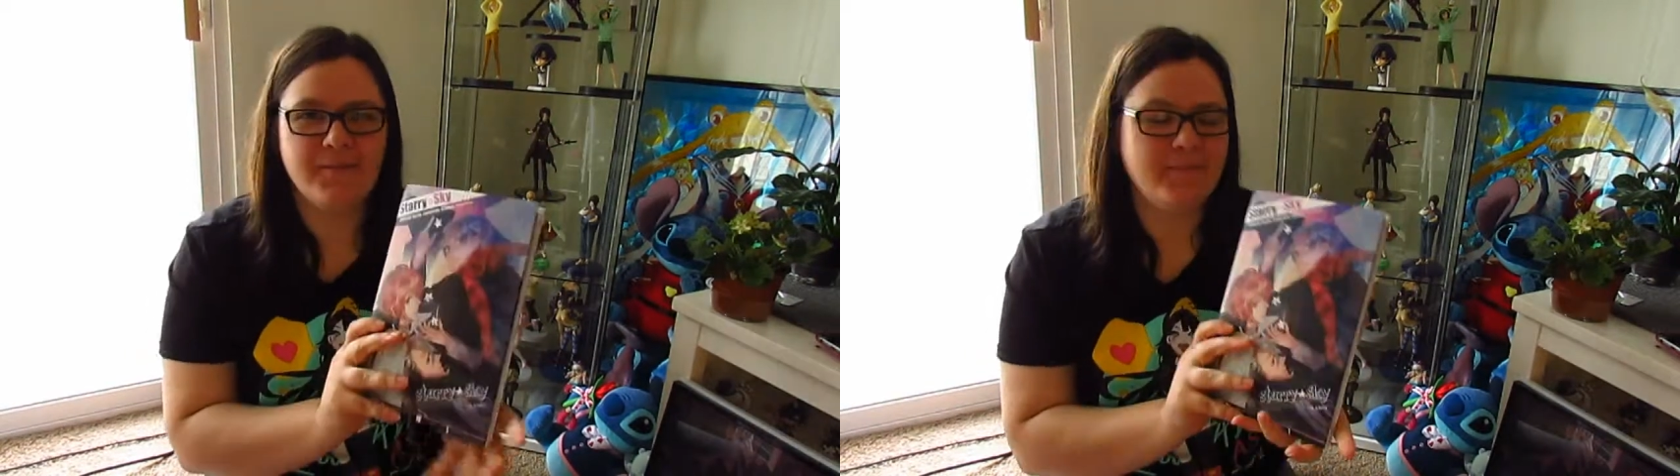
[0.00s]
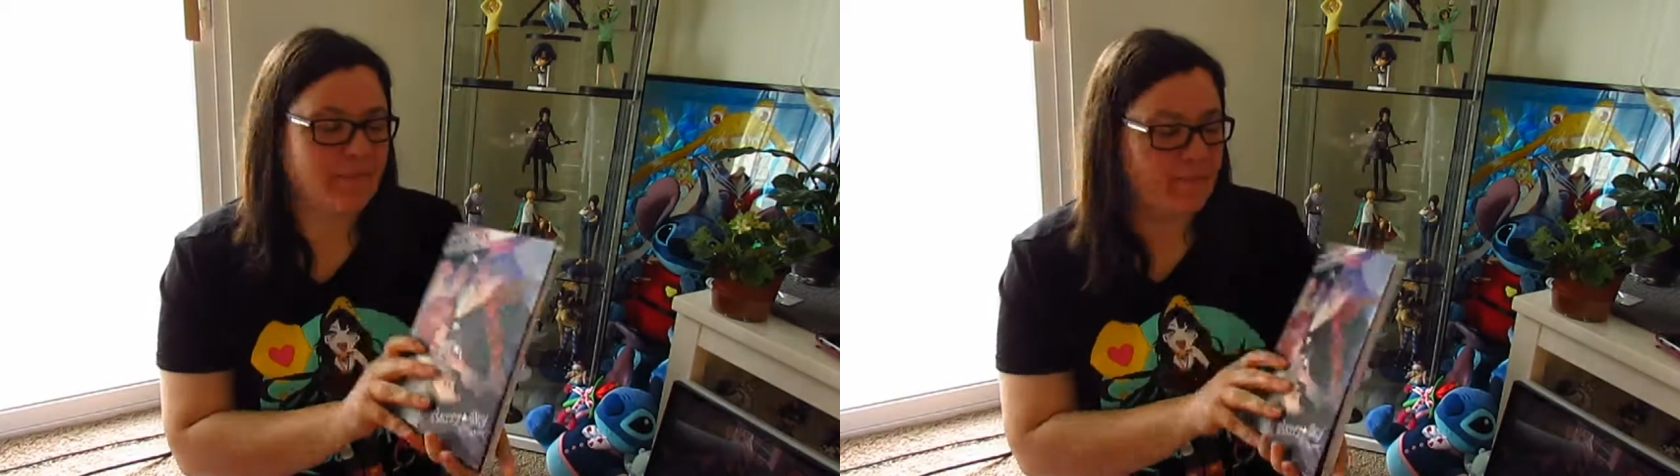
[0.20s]

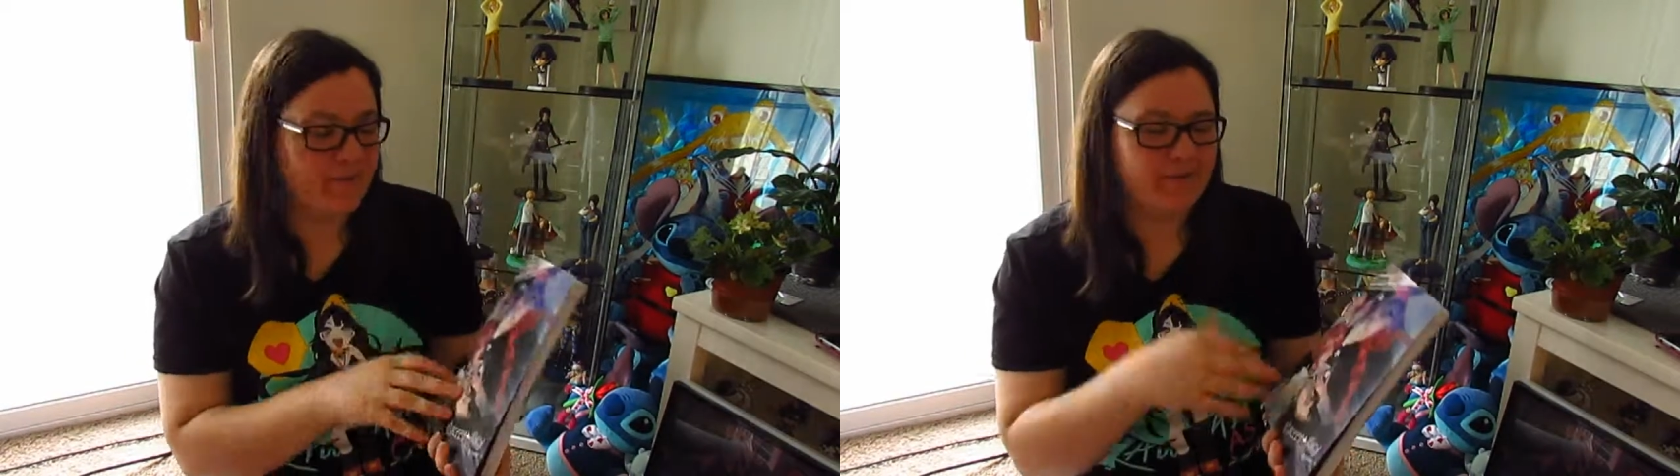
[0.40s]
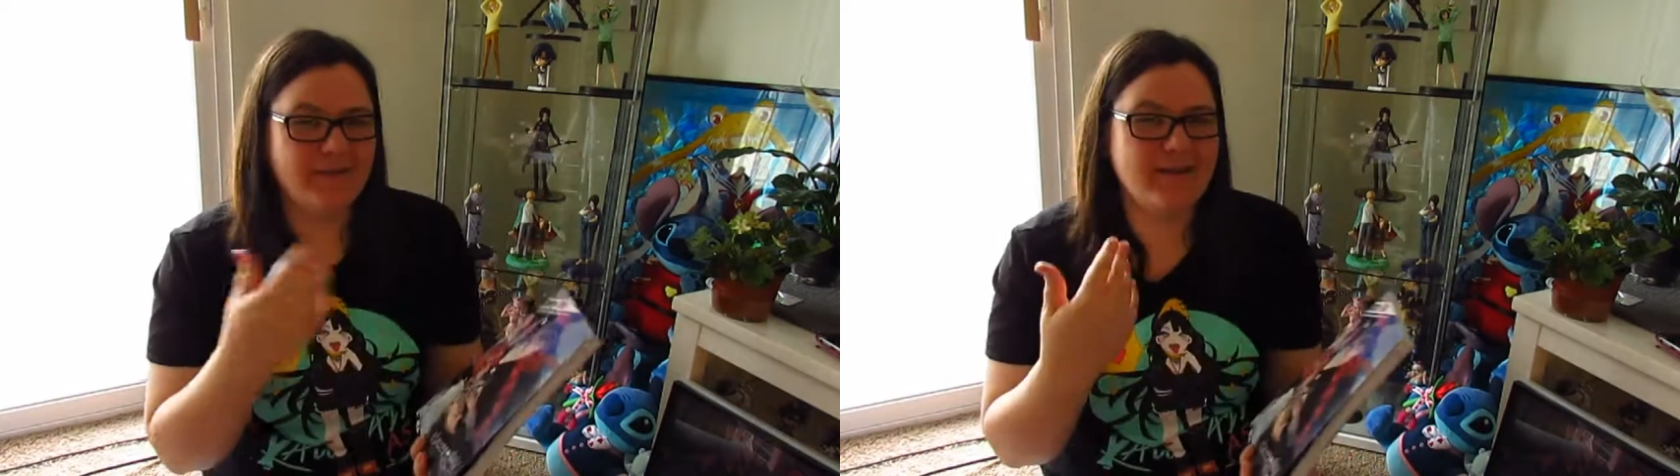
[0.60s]
Remember,
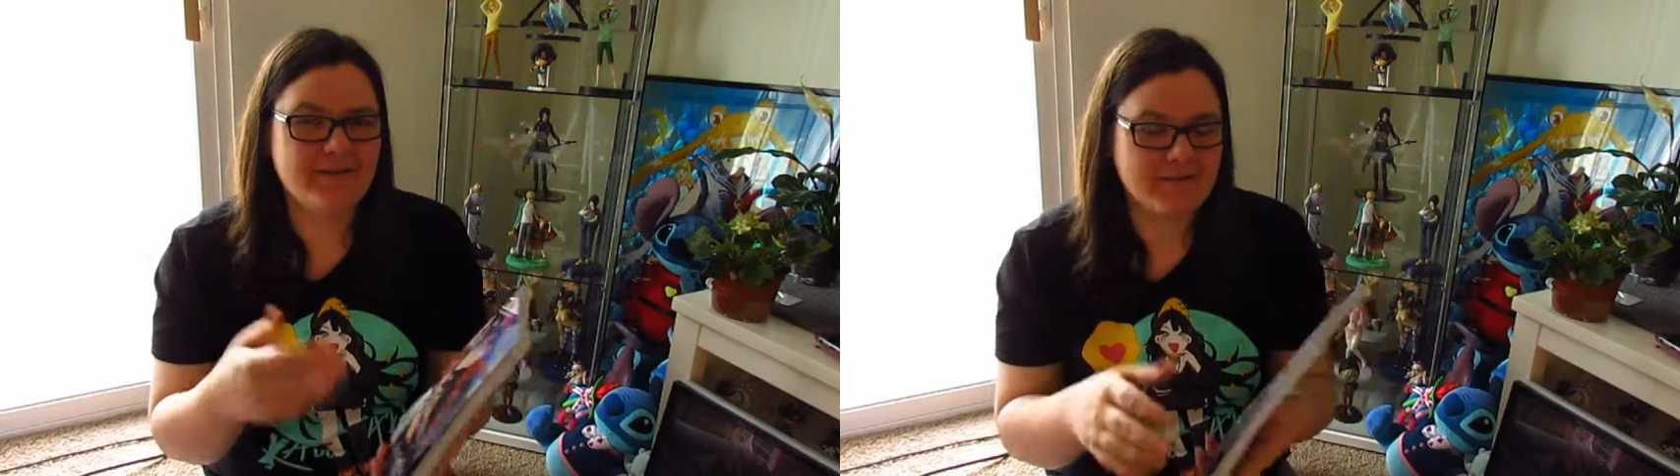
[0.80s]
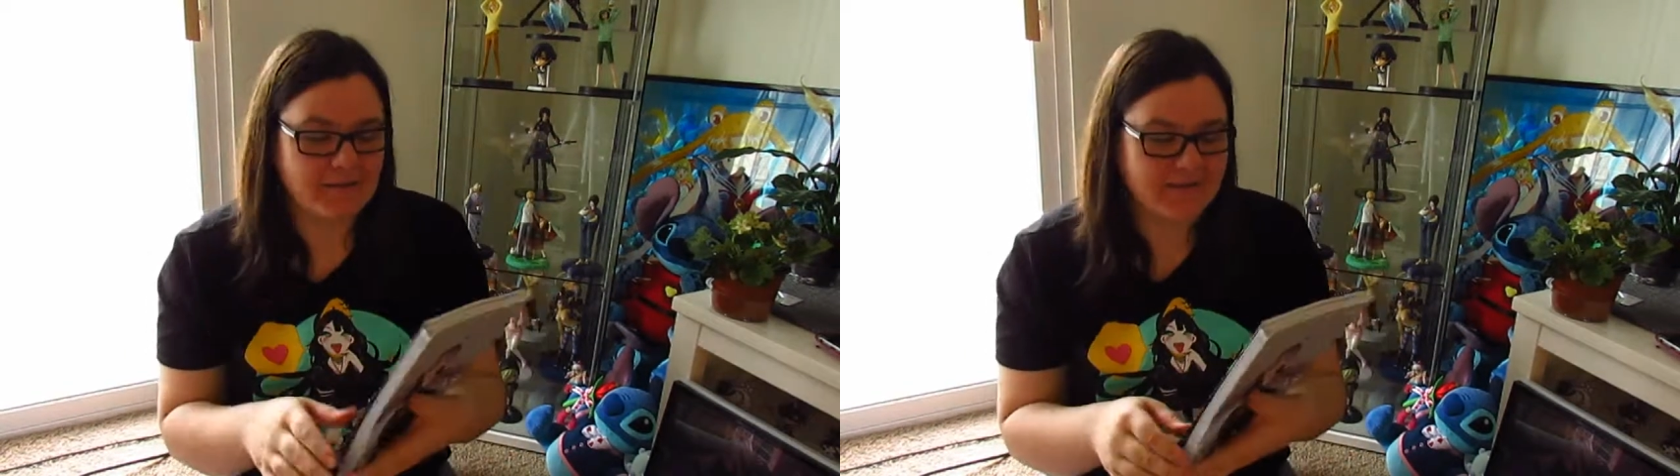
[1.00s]

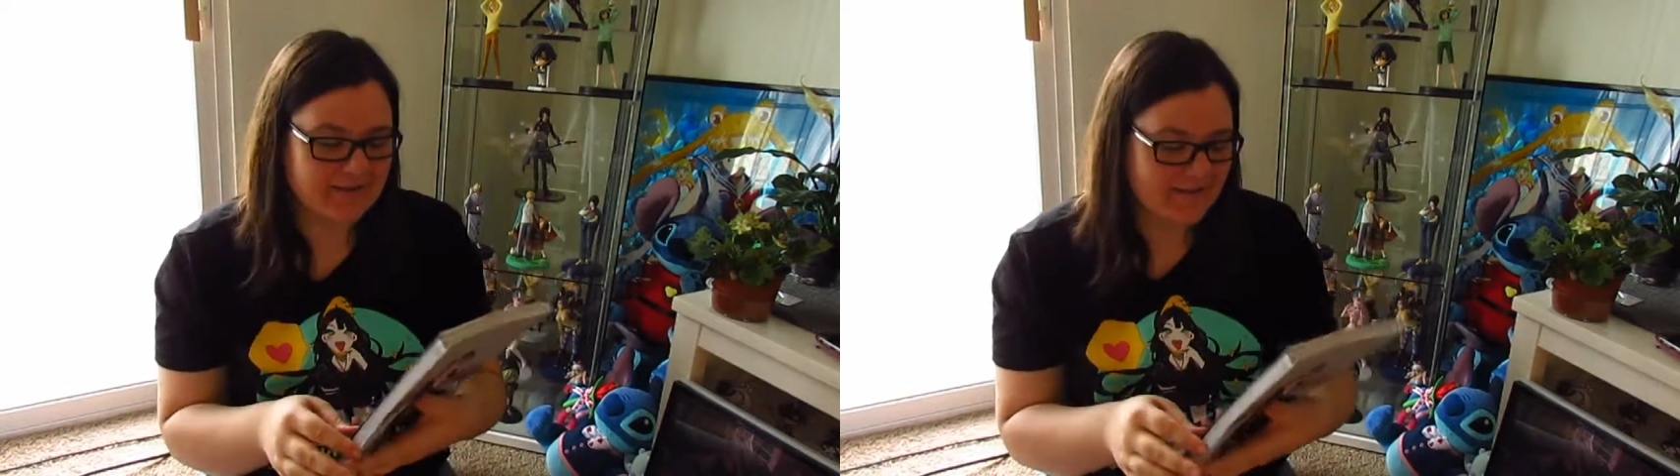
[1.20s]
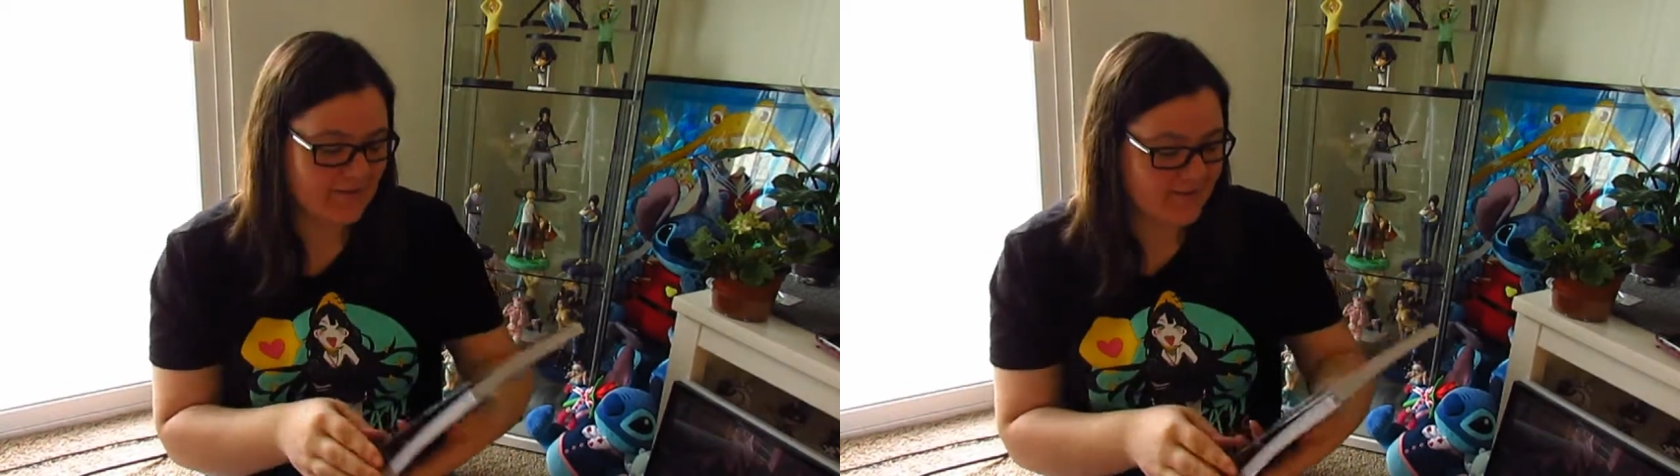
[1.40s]
it's been a while
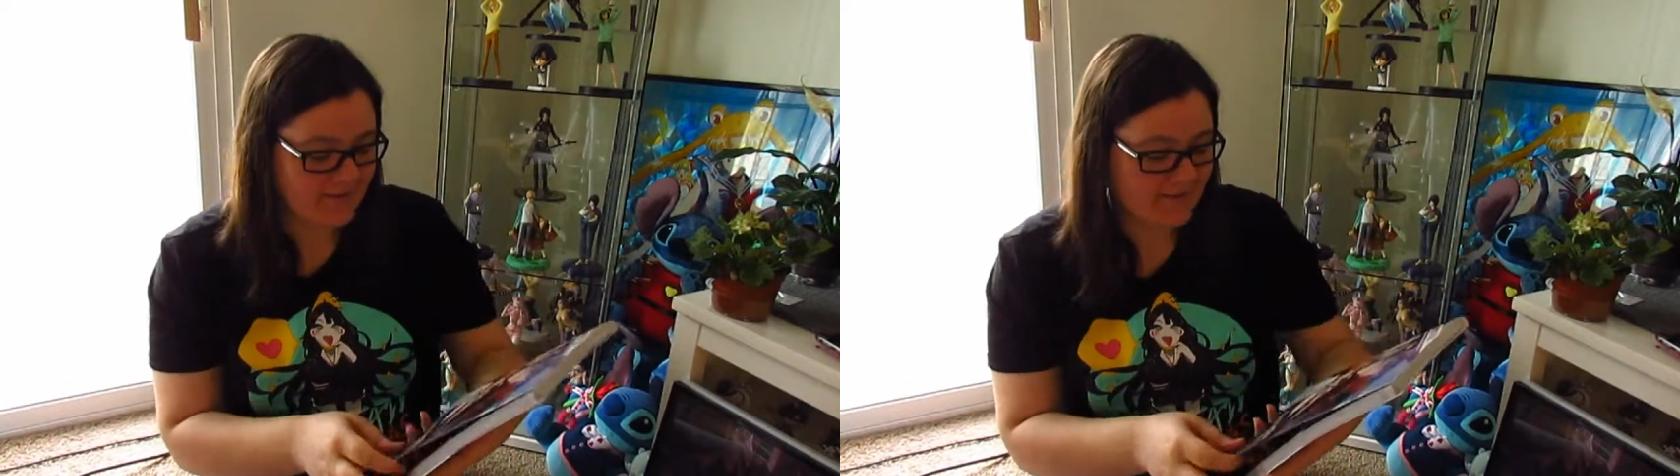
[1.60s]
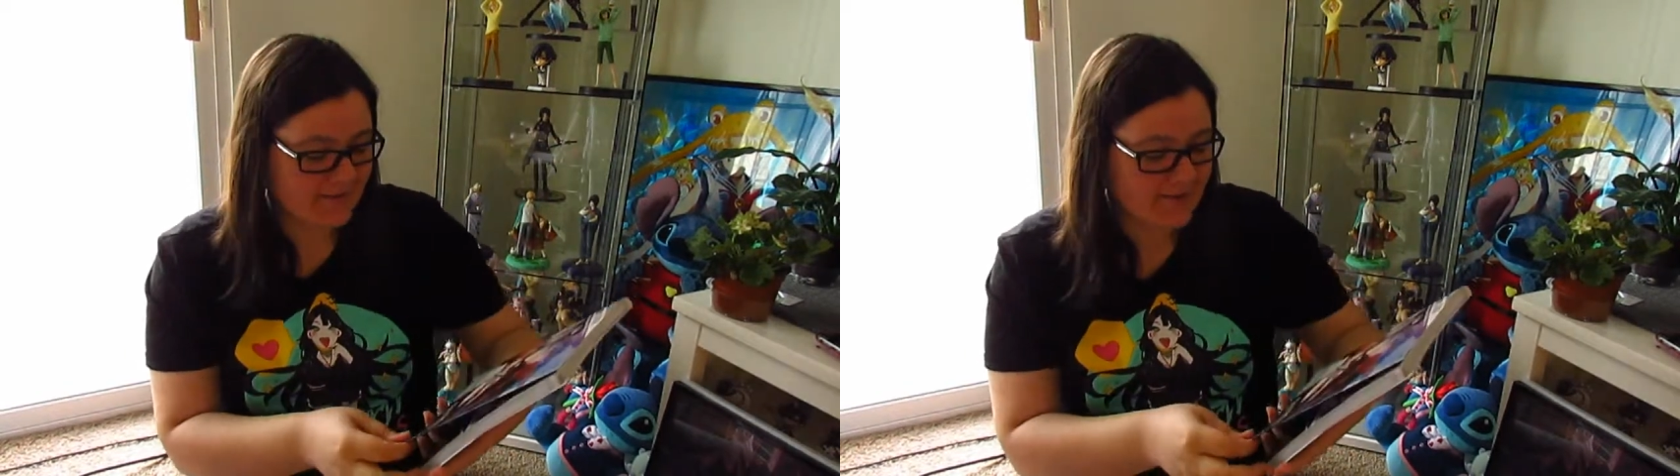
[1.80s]
since I looked at
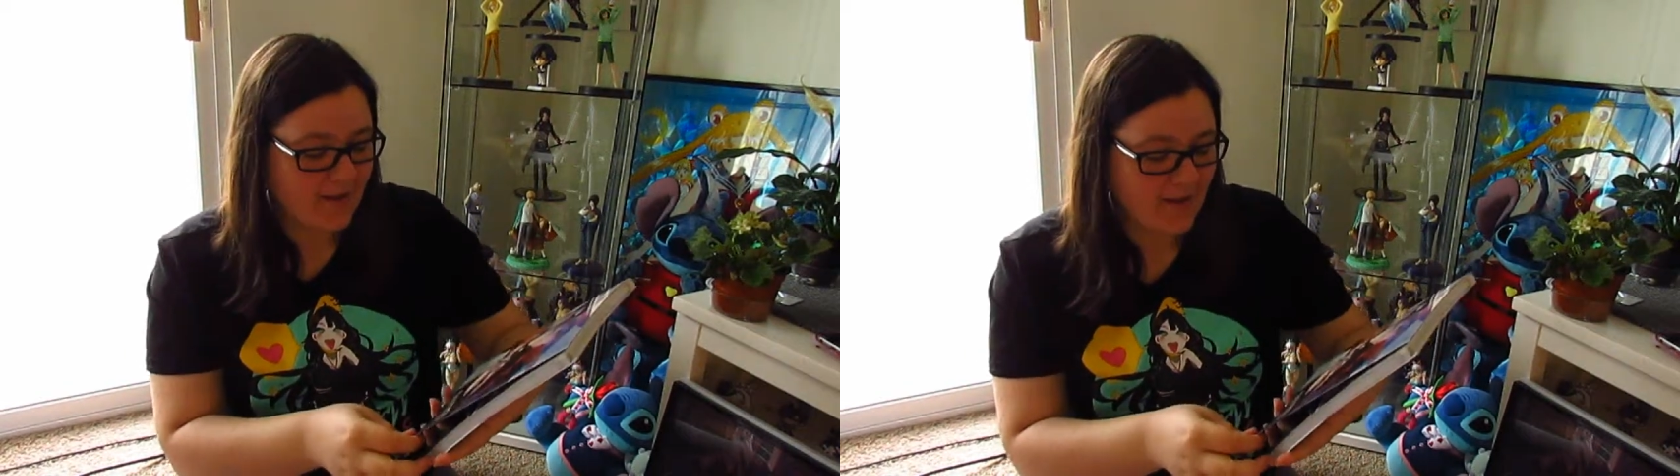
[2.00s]
these.